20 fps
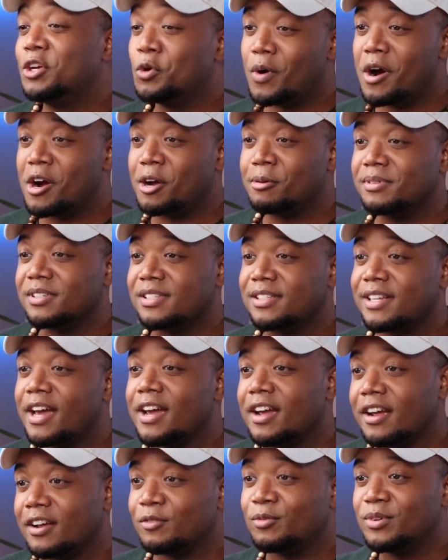you're welcome to
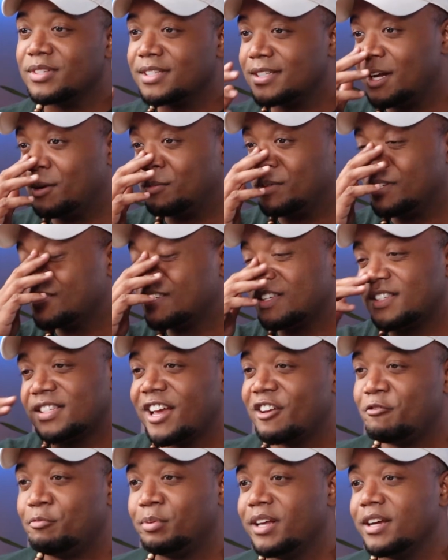stay. What's up? This is a
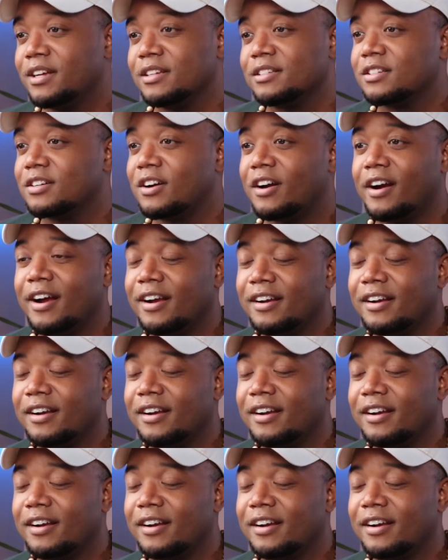safe place. All